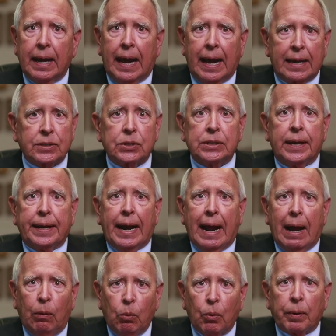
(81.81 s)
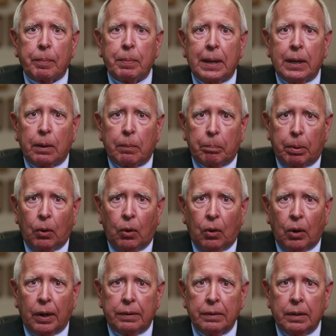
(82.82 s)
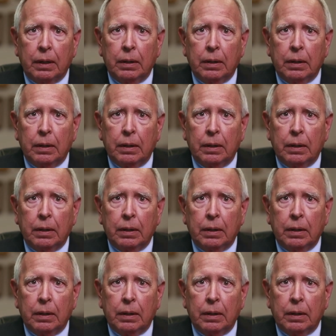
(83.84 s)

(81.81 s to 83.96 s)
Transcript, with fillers: I said, I want to be a part